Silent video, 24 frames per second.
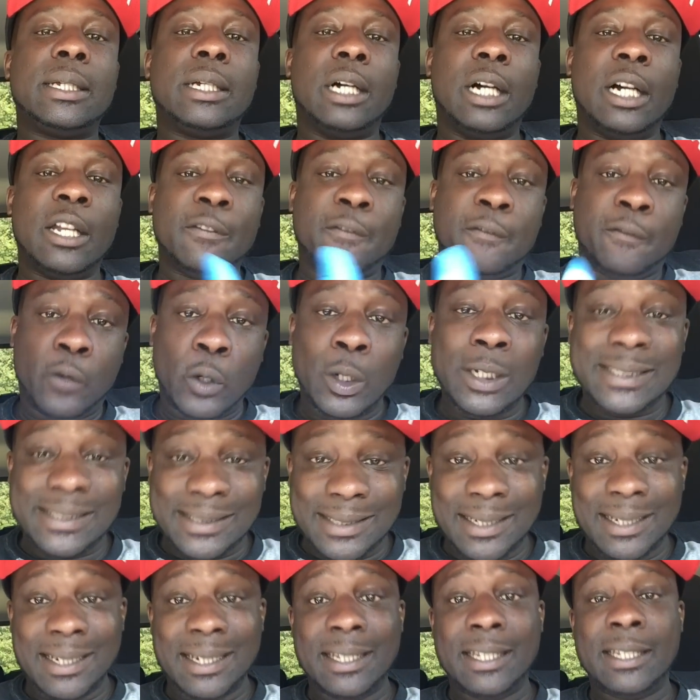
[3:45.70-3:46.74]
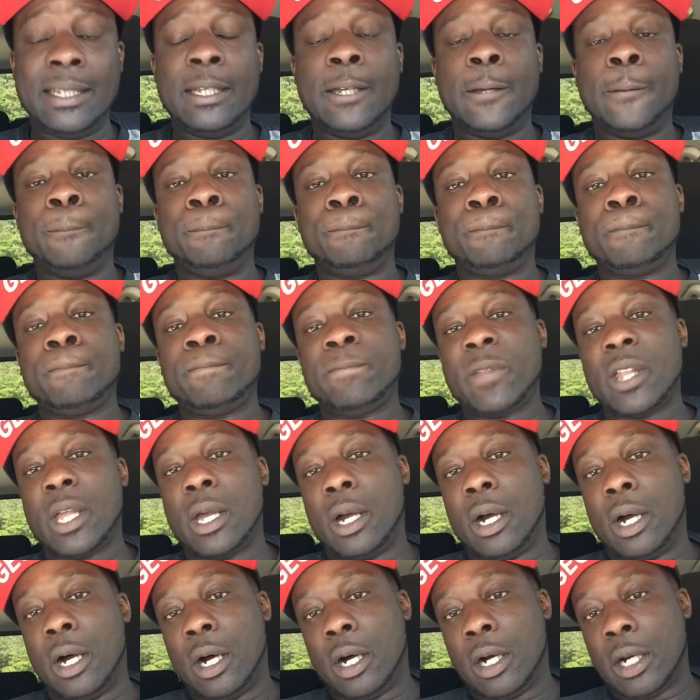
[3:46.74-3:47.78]
unfortunately,
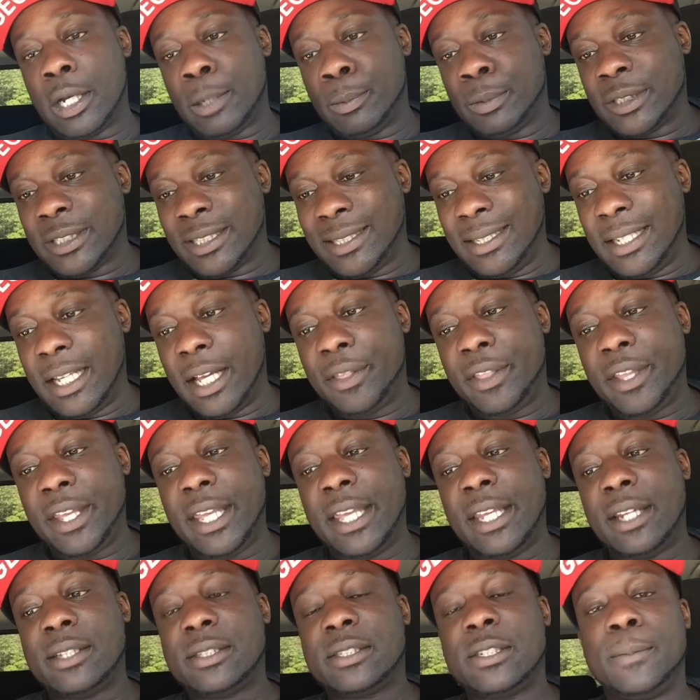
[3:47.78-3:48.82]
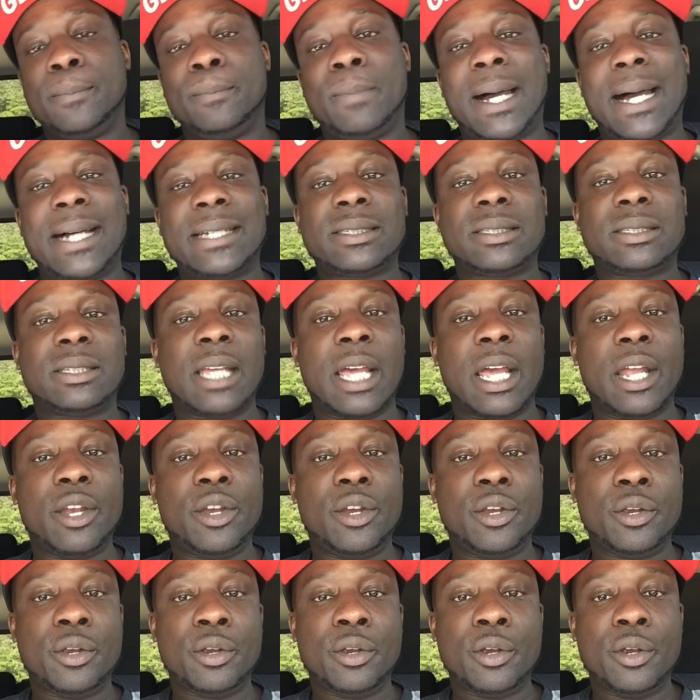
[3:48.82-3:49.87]
it was another innocent
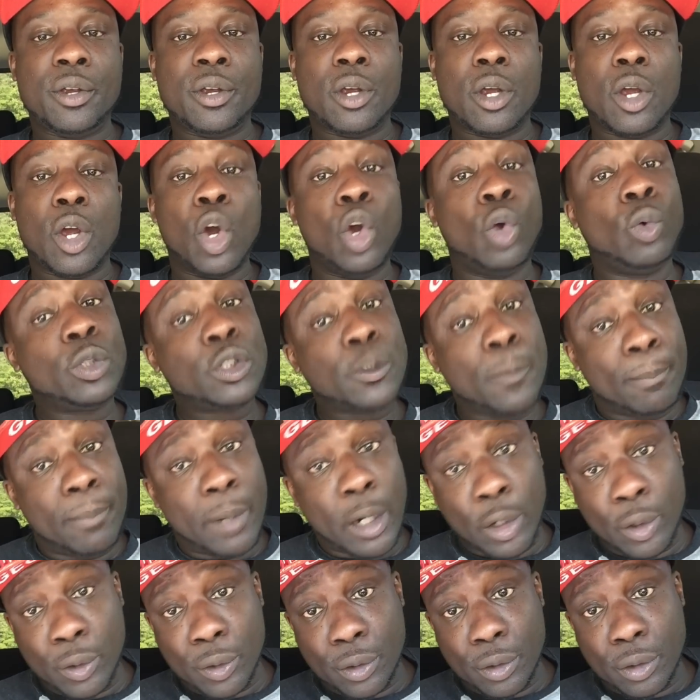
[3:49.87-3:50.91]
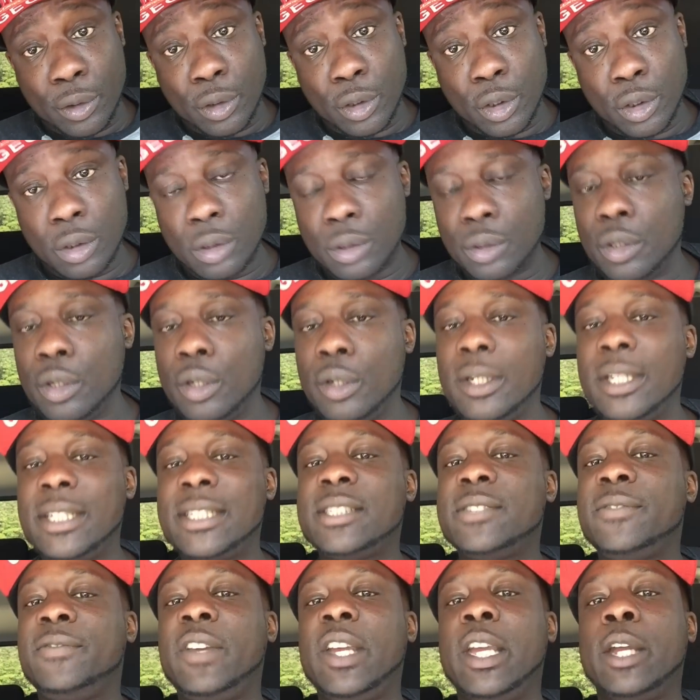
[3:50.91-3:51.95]
bystander who was murdered during
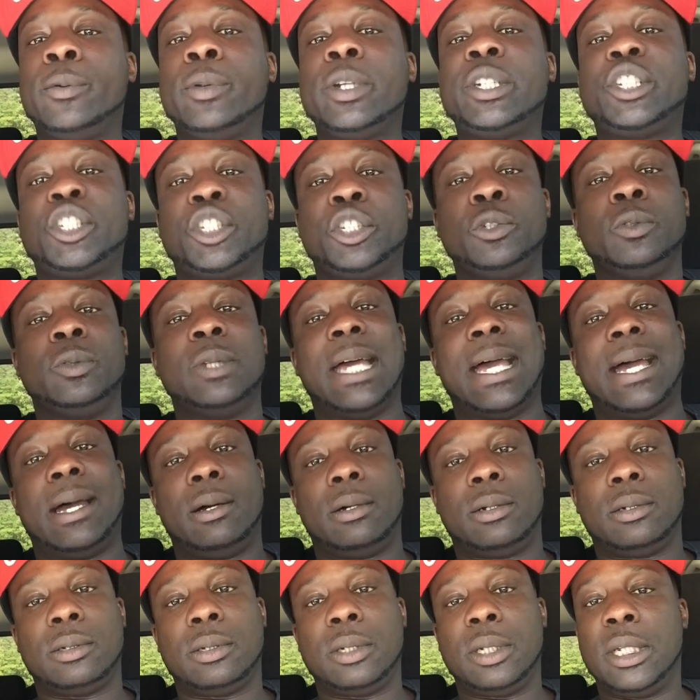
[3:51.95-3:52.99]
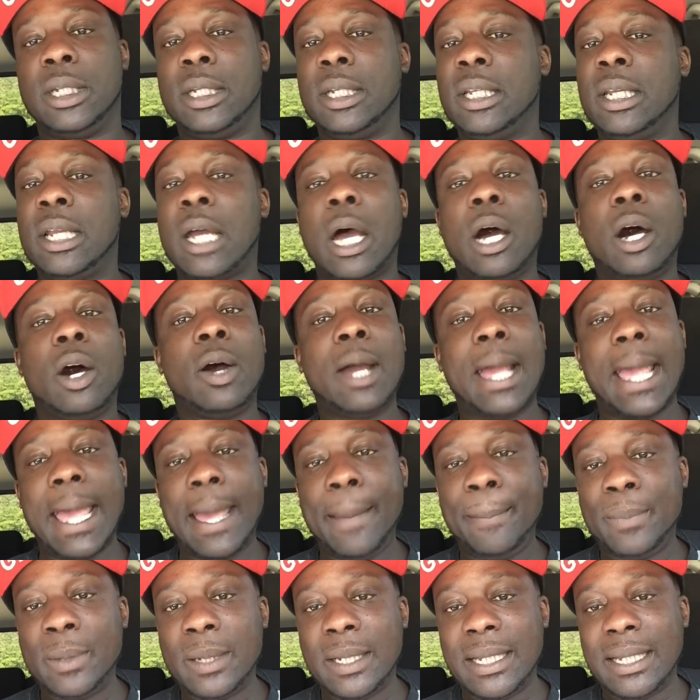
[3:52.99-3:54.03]
this very shootout. And it all
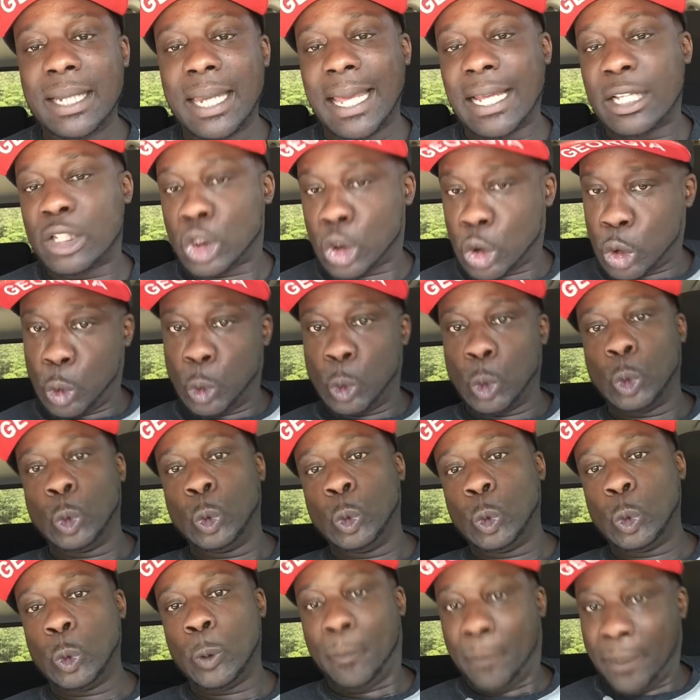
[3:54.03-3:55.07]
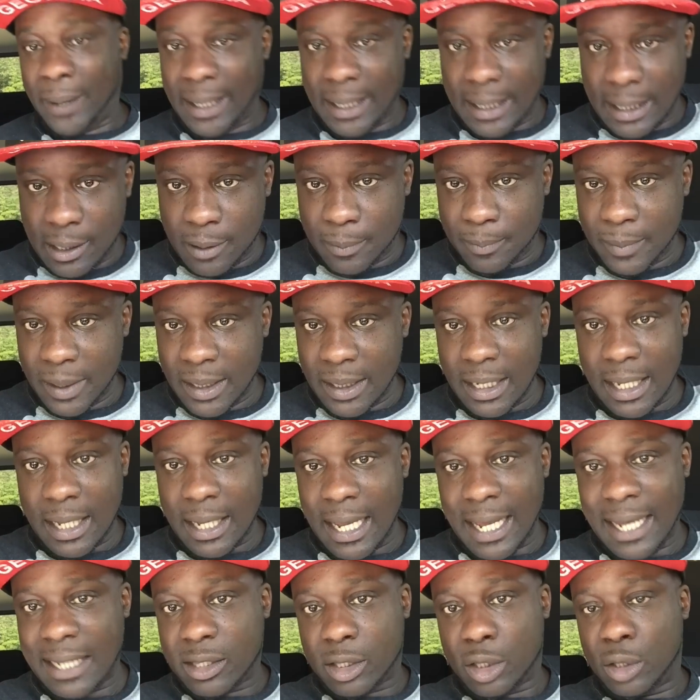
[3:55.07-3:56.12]
happened at like 2 p.m. in the
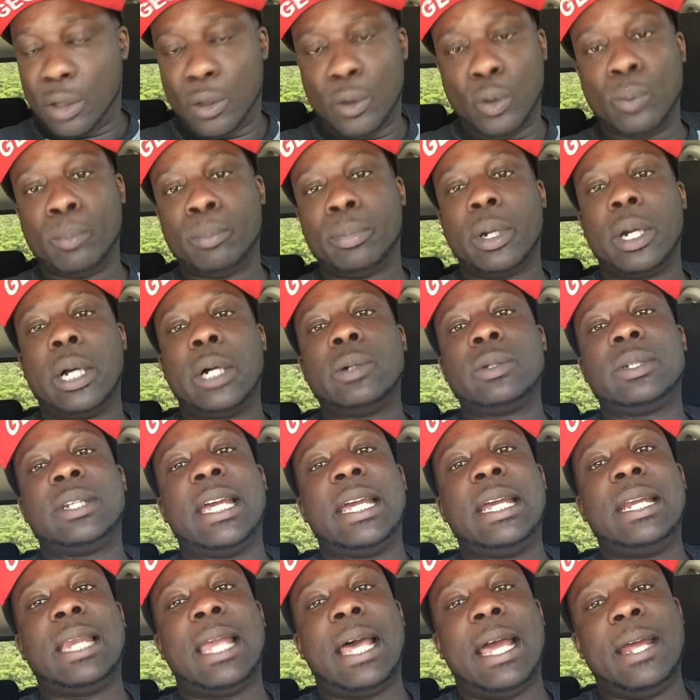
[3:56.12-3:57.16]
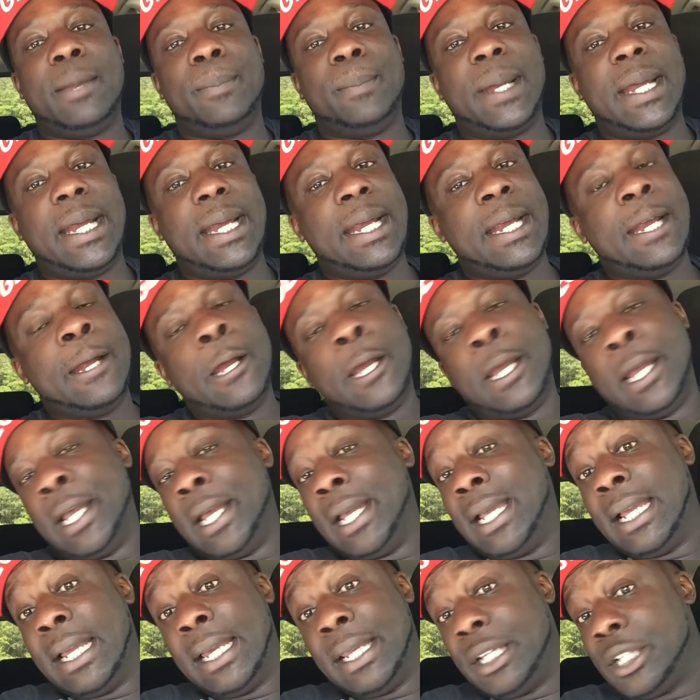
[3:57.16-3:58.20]
afternoon, broad daylight, man.
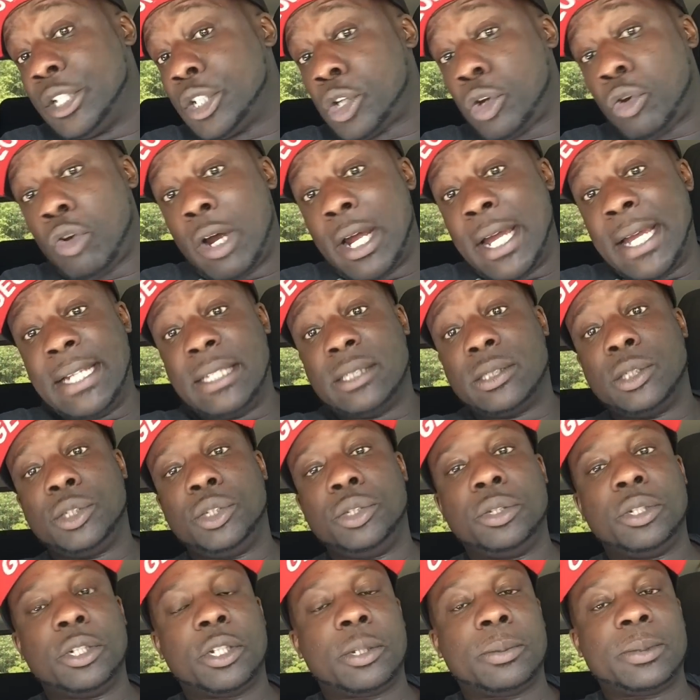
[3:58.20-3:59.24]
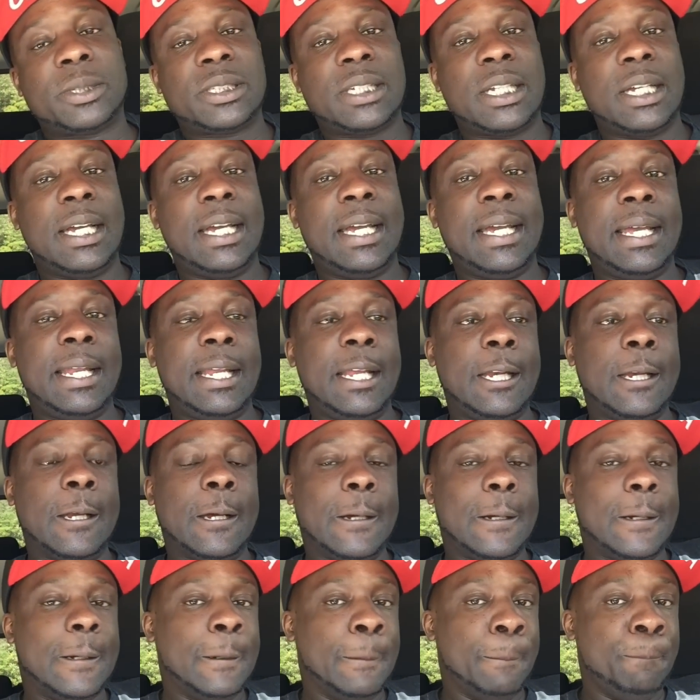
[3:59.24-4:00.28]
And it's crazy, you know what I'm saying?
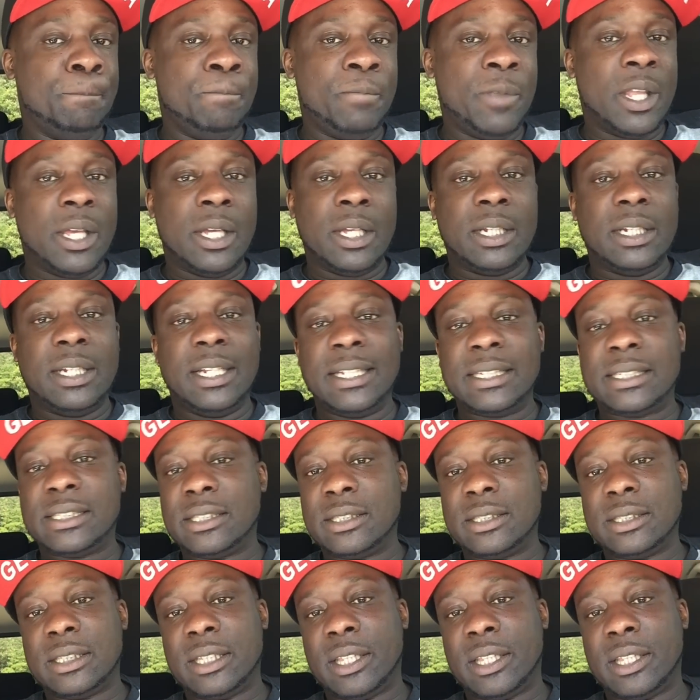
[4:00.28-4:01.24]
And this